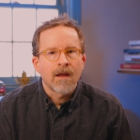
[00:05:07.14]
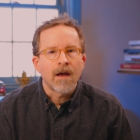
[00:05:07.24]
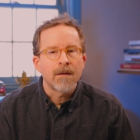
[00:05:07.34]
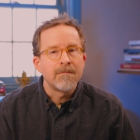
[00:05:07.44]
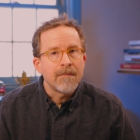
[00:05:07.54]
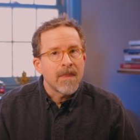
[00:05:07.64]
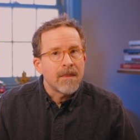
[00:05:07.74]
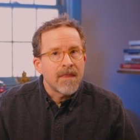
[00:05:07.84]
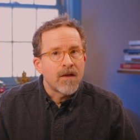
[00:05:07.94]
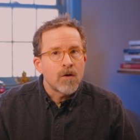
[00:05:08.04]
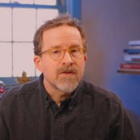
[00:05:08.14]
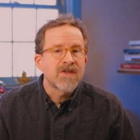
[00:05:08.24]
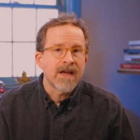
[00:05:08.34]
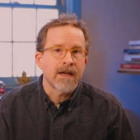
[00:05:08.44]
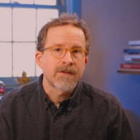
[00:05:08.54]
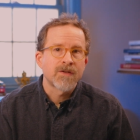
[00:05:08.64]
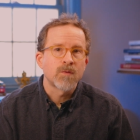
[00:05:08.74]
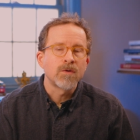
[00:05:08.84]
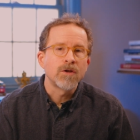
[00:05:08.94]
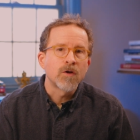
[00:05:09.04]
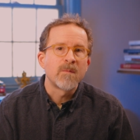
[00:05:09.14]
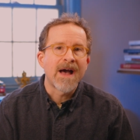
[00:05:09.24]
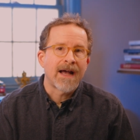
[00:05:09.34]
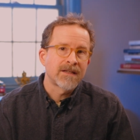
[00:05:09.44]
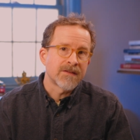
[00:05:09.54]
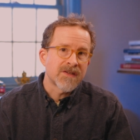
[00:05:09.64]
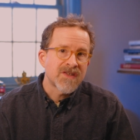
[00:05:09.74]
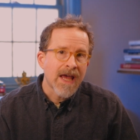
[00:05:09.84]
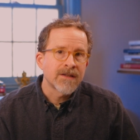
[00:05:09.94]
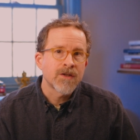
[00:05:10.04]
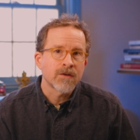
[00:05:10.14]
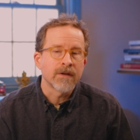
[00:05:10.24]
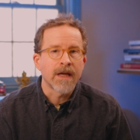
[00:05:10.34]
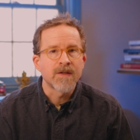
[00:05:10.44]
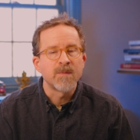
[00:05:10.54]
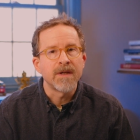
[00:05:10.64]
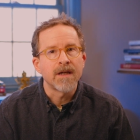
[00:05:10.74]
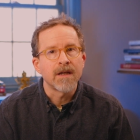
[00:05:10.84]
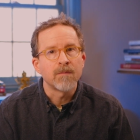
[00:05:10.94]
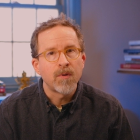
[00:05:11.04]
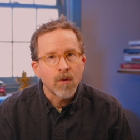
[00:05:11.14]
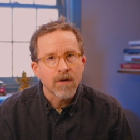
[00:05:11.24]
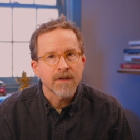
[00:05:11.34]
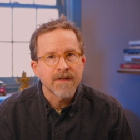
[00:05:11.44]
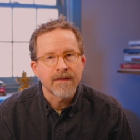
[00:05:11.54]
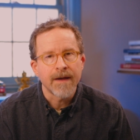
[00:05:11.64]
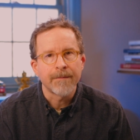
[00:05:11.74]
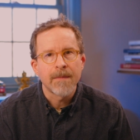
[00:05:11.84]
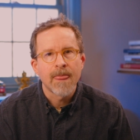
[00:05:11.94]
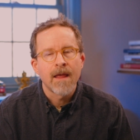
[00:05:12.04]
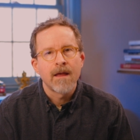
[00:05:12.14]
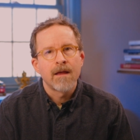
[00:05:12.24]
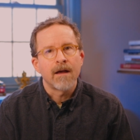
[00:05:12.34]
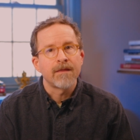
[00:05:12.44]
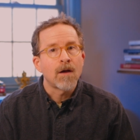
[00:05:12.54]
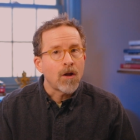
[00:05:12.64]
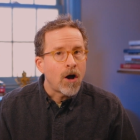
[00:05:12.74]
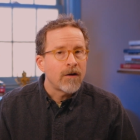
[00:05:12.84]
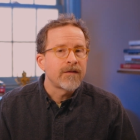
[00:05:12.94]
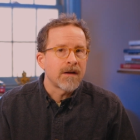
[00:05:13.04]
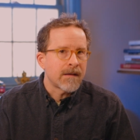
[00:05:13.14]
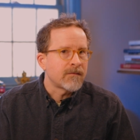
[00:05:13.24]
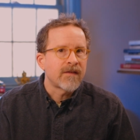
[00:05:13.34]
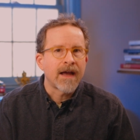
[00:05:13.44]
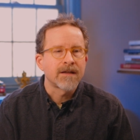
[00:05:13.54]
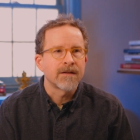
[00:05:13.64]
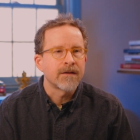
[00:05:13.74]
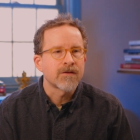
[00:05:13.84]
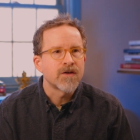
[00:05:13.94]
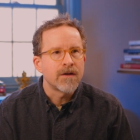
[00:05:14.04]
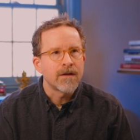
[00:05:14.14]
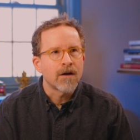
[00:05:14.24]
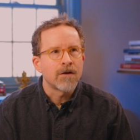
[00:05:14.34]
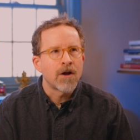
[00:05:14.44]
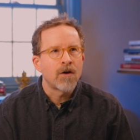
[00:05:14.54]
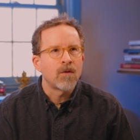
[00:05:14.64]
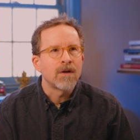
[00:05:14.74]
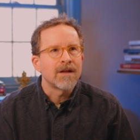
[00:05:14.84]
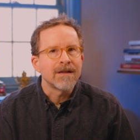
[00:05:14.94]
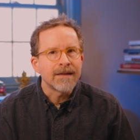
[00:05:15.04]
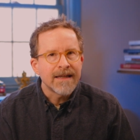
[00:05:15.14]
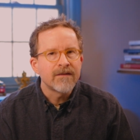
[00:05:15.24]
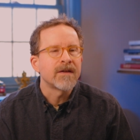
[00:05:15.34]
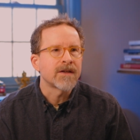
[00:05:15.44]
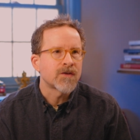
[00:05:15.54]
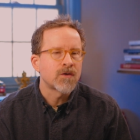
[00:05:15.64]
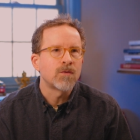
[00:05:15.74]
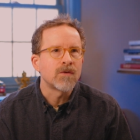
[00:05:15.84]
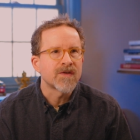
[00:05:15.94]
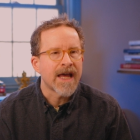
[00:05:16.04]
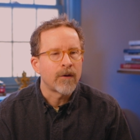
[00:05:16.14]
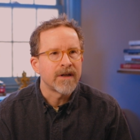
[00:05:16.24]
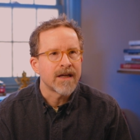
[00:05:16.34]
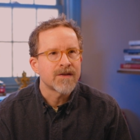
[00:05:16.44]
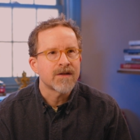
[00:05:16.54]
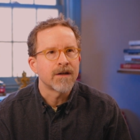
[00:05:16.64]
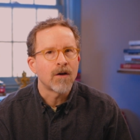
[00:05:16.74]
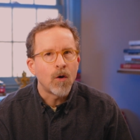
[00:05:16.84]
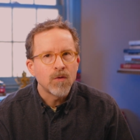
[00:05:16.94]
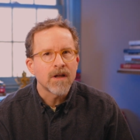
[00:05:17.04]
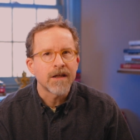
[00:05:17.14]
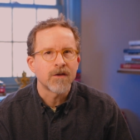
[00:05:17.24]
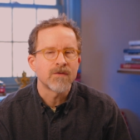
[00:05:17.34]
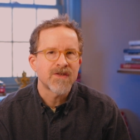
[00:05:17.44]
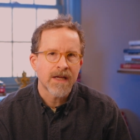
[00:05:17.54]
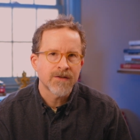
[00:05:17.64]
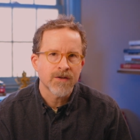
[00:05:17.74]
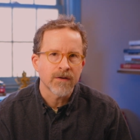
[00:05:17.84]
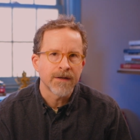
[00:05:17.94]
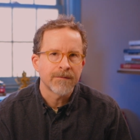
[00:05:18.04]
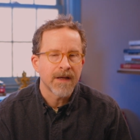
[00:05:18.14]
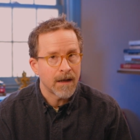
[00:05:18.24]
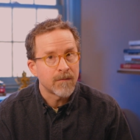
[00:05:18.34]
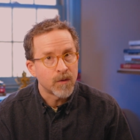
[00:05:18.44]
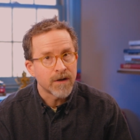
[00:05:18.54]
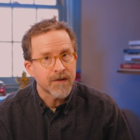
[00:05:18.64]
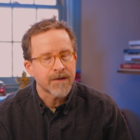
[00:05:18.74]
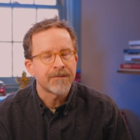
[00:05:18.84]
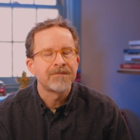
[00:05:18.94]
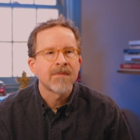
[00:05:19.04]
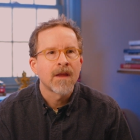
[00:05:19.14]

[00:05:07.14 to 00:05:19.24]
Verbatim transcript: um, those texts will look back to the Sanskrit as being important to them. Uh, they'll often, in fact, there's, there are no living schools nowadays that only use Sanskrit in, in Buddhism.